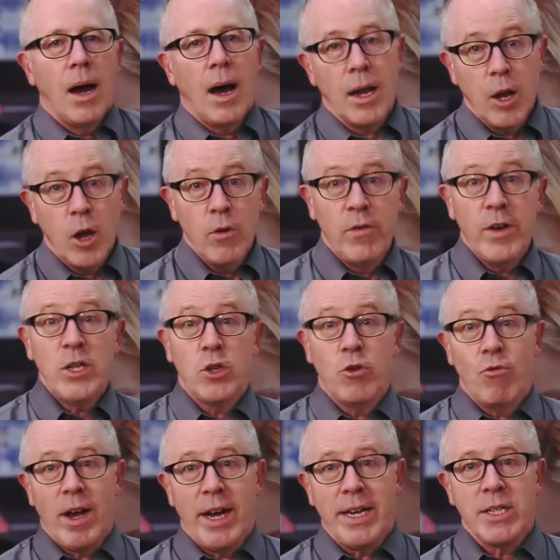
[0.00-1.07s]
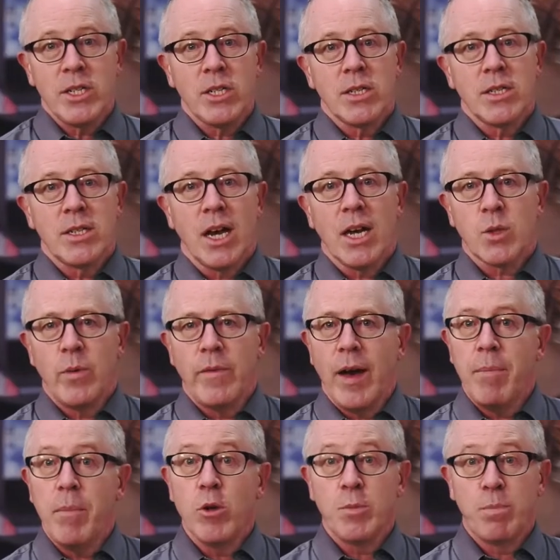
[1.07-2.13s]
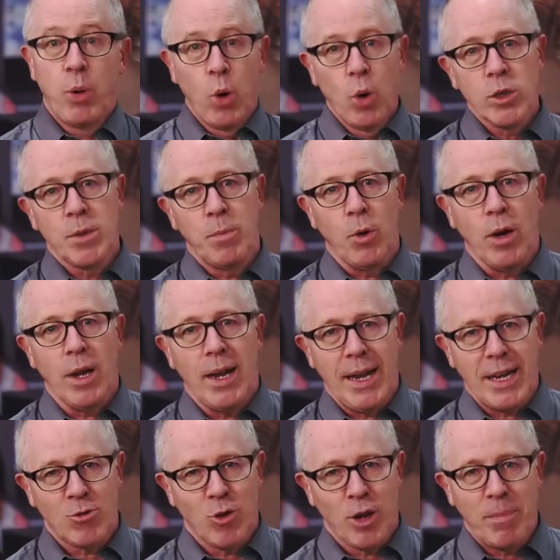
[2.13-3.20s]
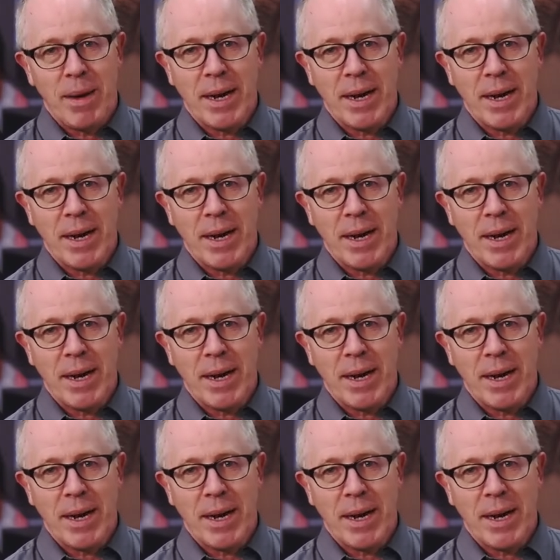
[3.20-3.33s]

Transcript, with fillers: Our low vision range starts with our most portable electronic